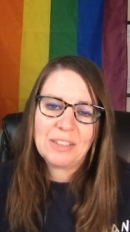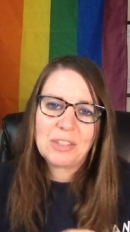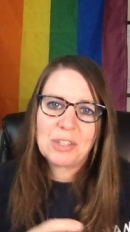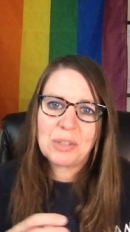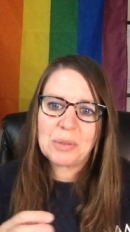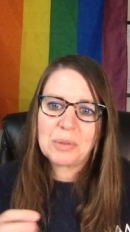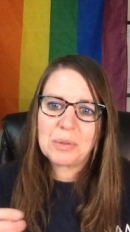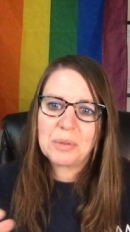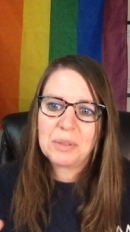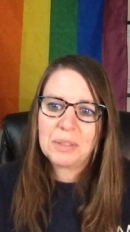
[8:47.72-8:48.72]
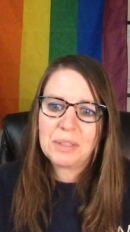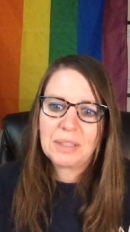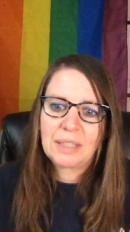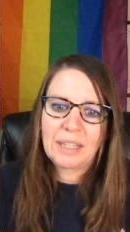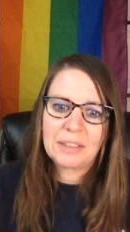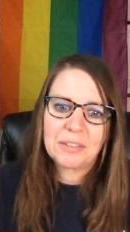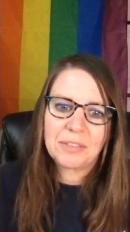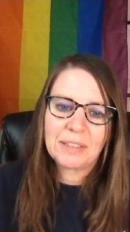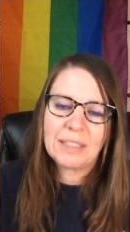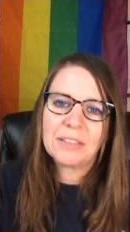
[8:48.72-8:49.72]
to kind
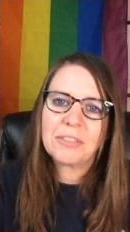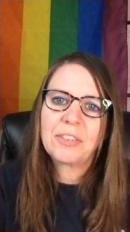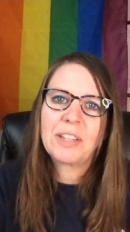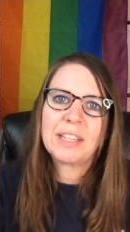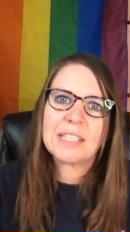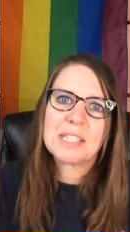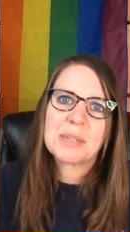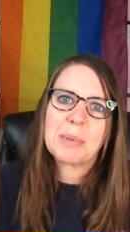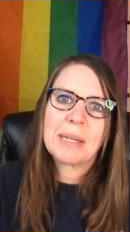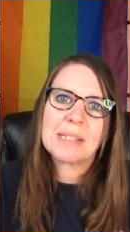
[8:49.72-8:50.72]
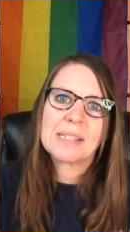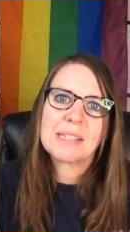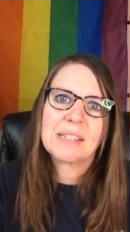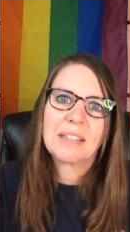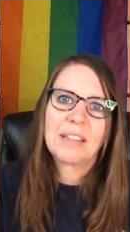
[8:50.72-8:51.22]
of live in this space